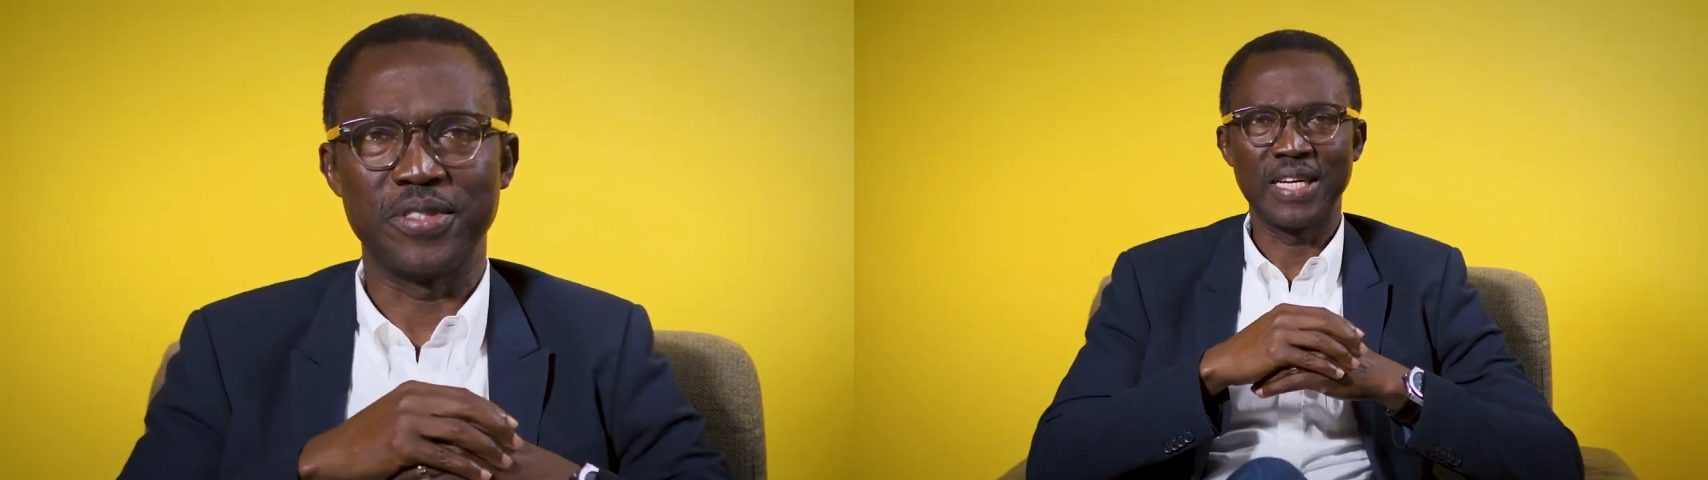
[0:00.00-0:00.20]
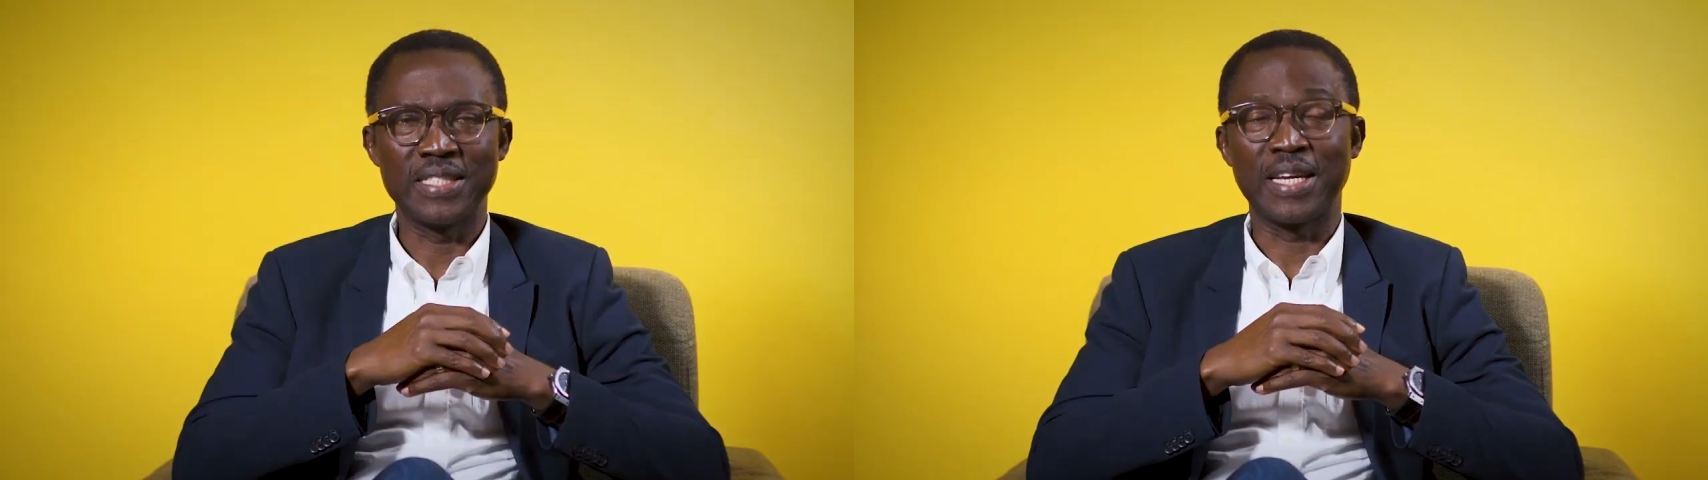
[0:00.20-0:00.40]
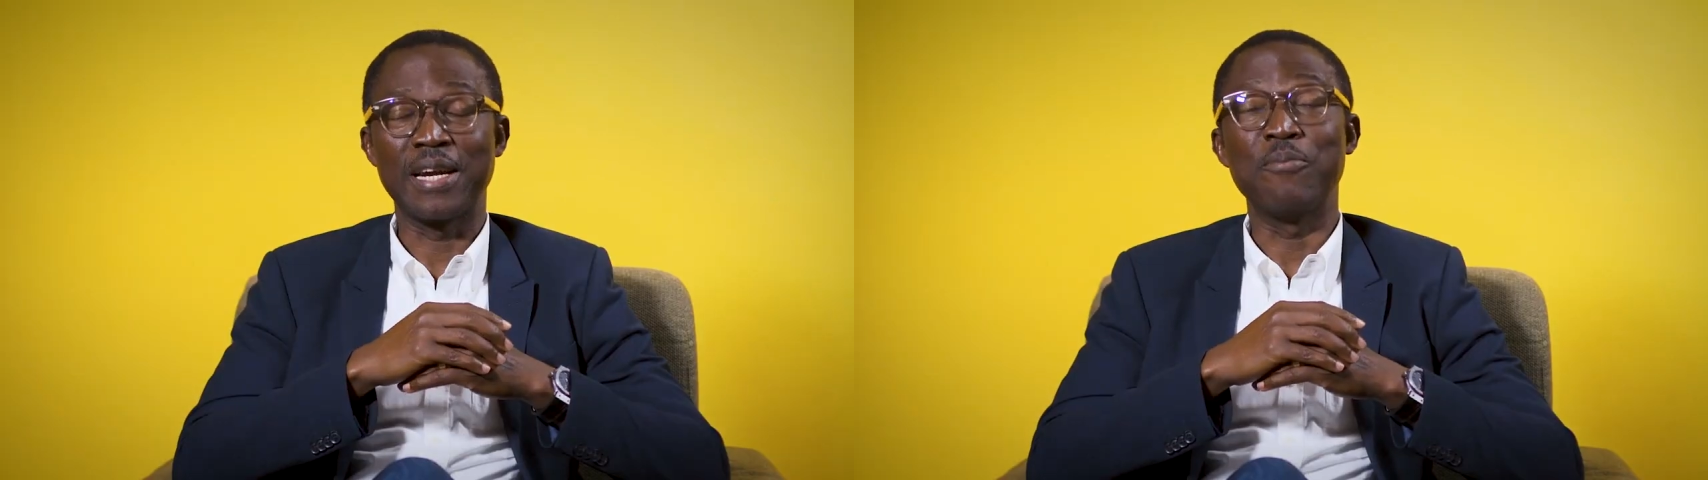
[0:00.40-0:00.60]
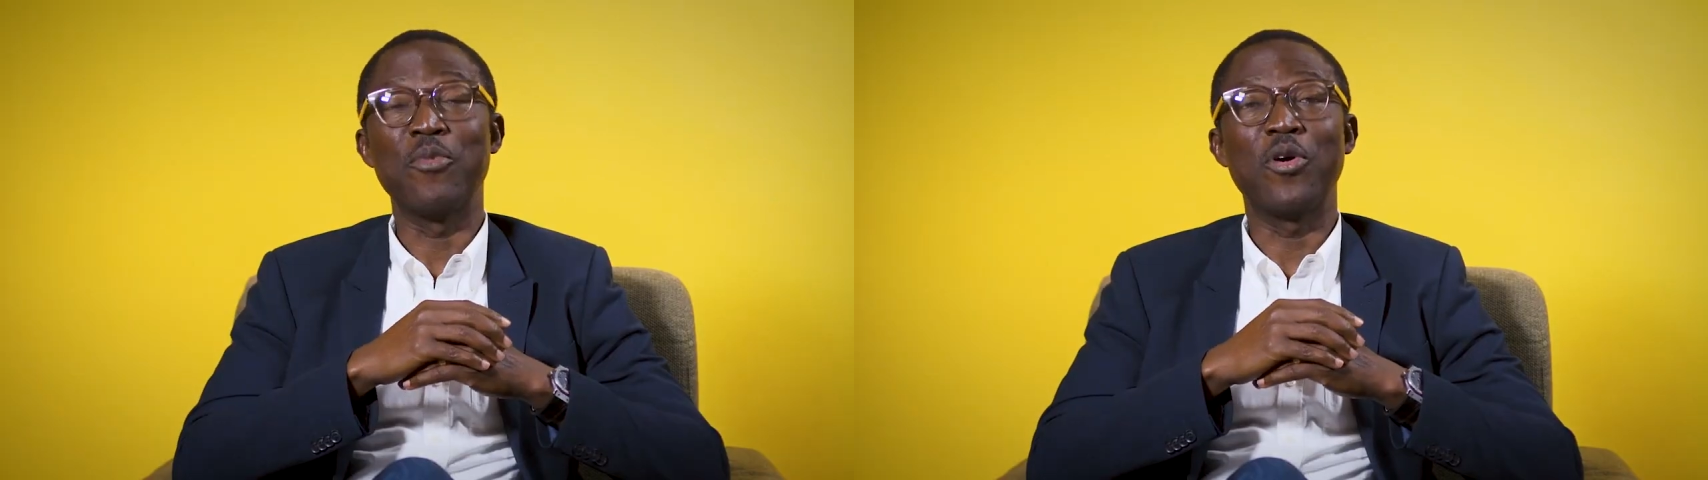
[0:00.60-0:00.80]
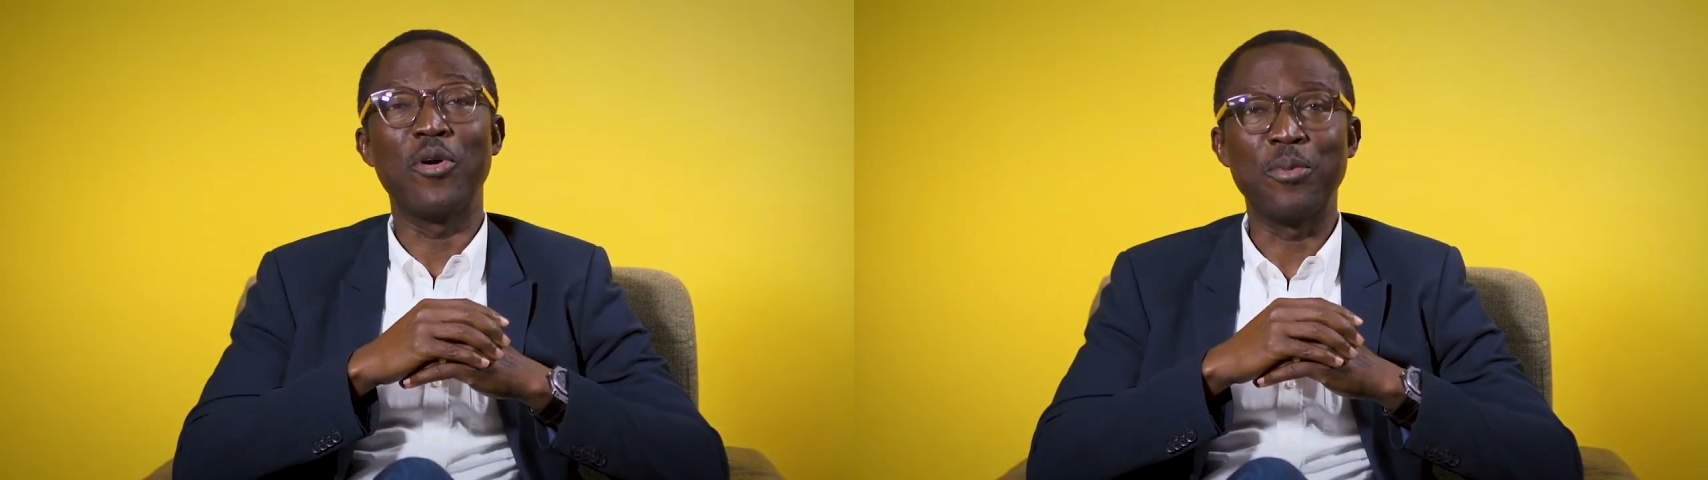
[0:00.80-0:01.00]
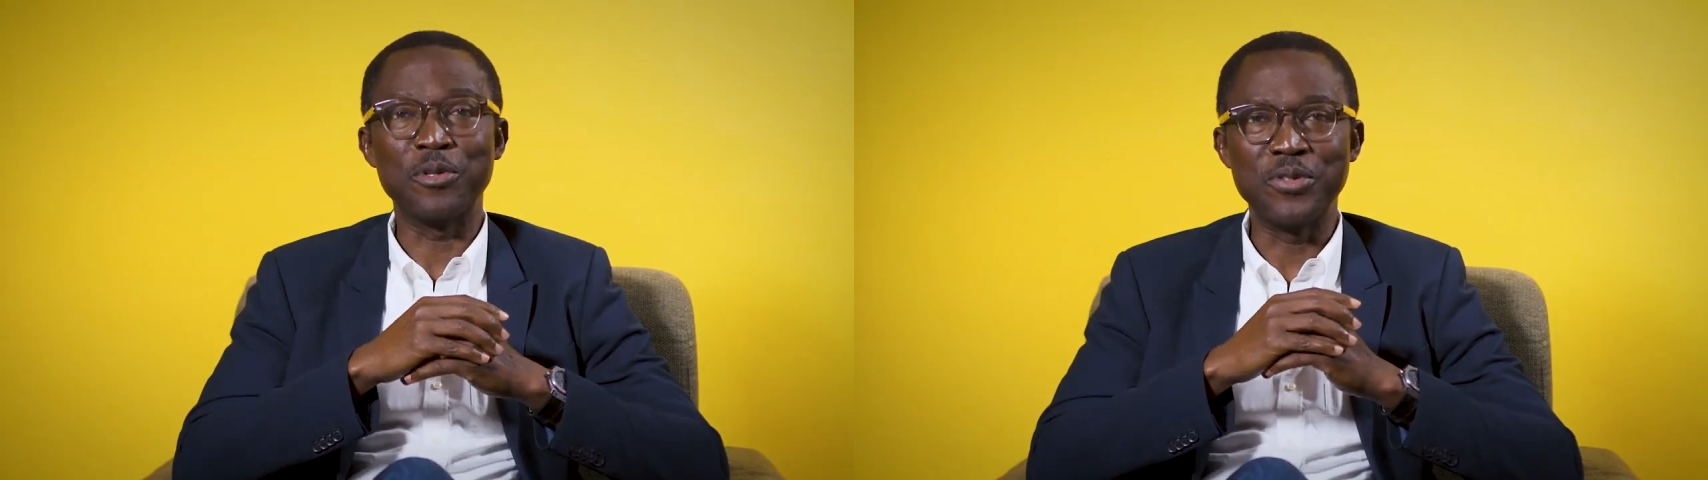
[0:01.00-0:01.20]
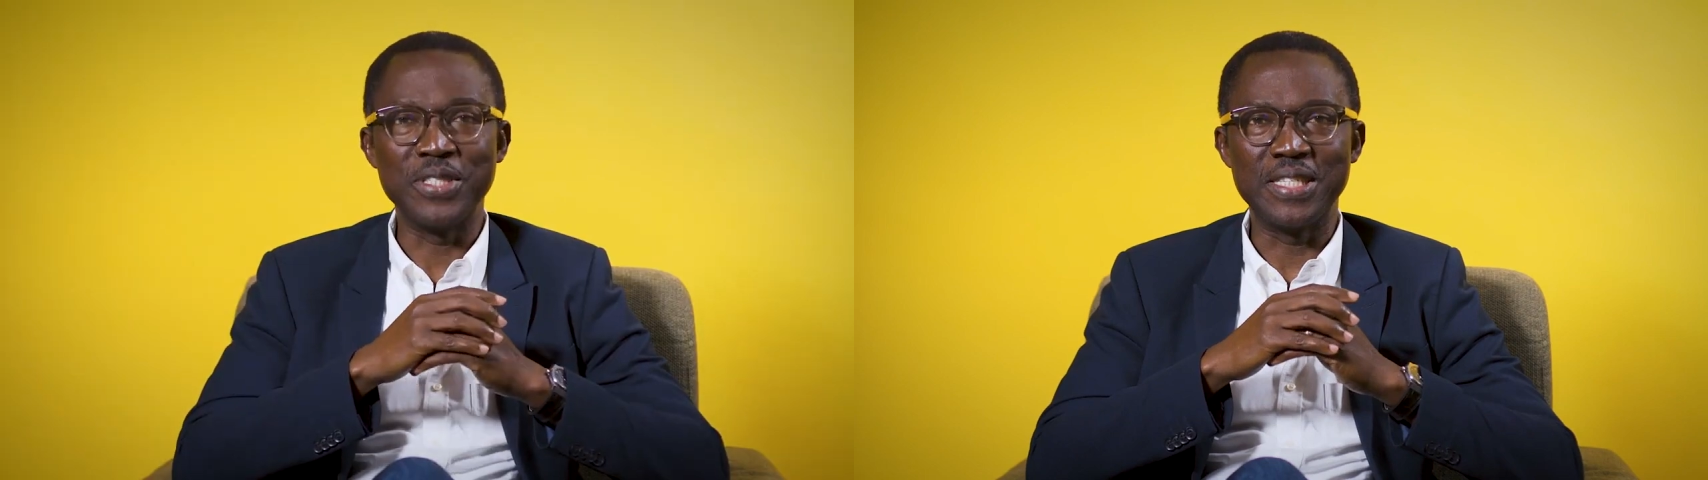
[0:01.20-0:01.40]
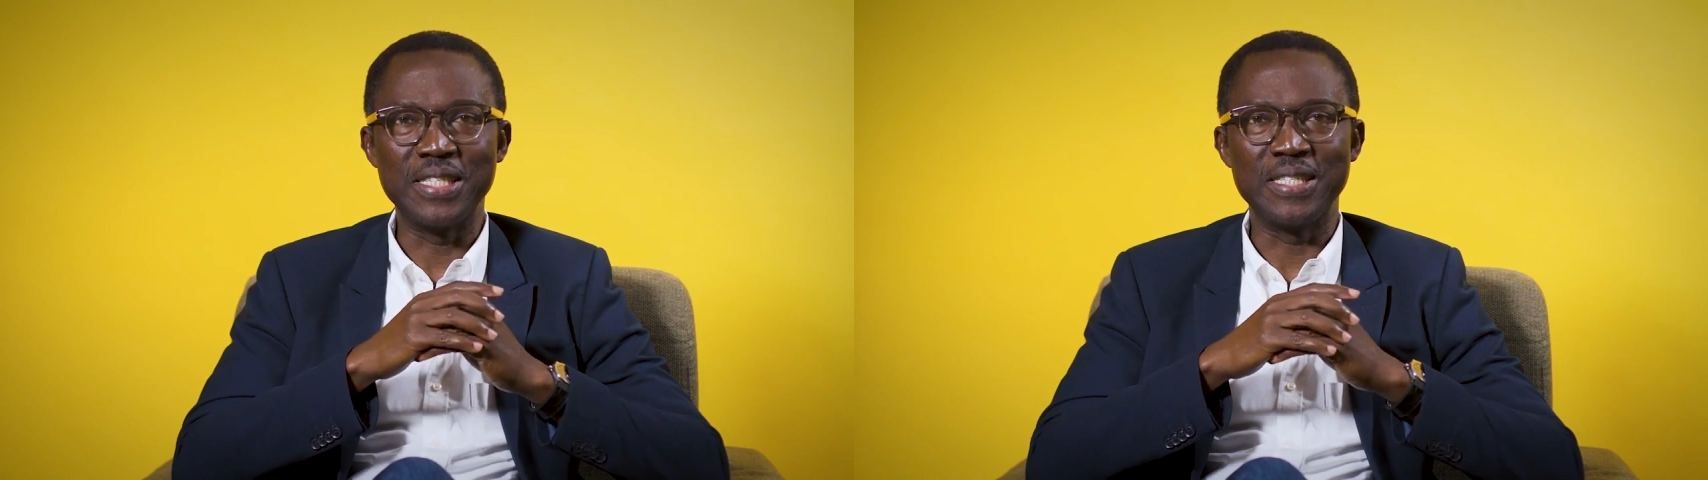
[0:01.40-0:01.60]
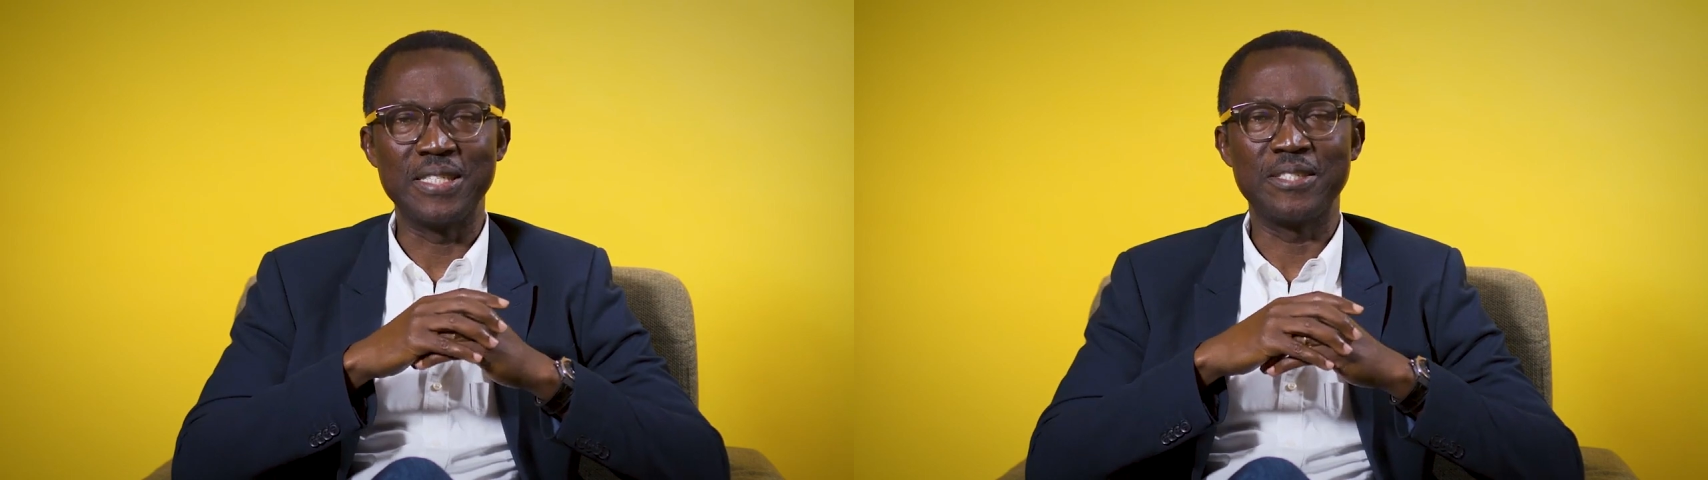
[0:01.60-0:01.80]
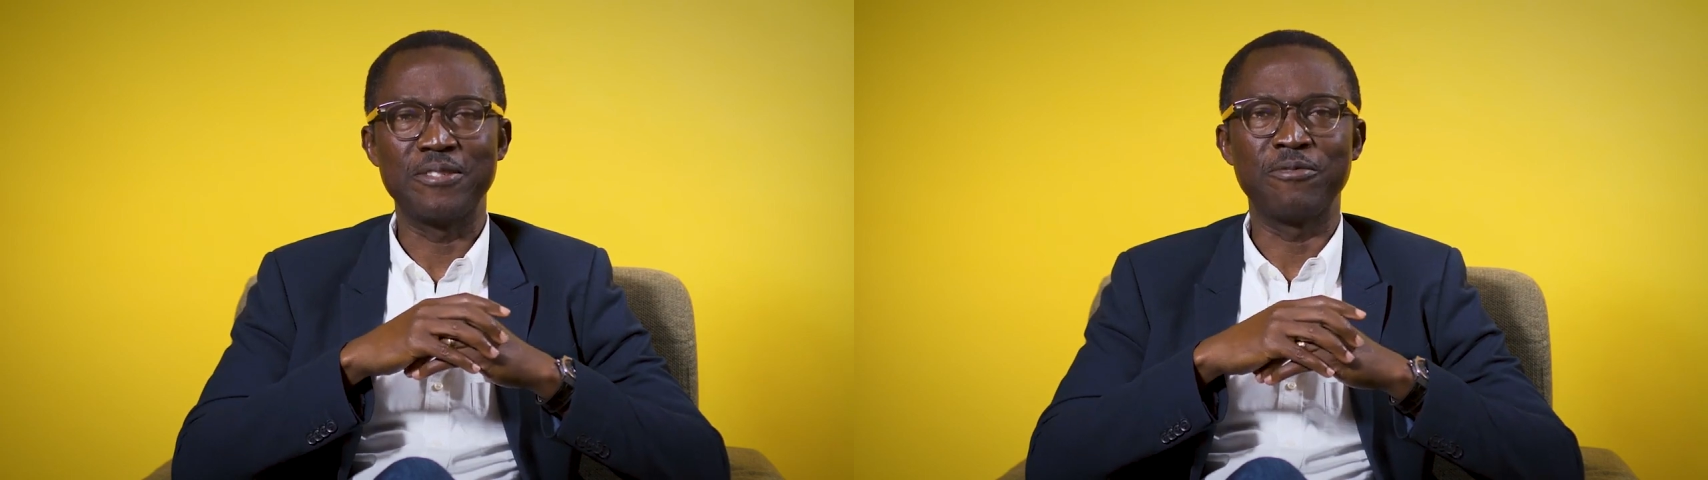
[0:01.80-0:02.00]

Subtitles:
as there are more opportunities